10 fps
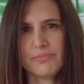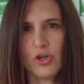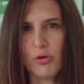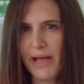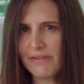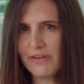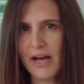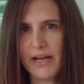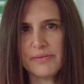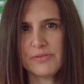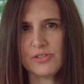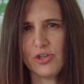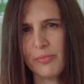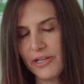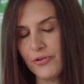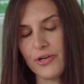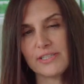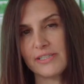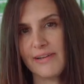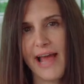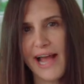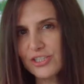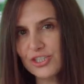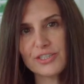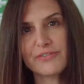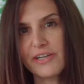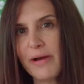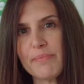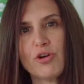no bad vibes, nobody who doesn't actually read my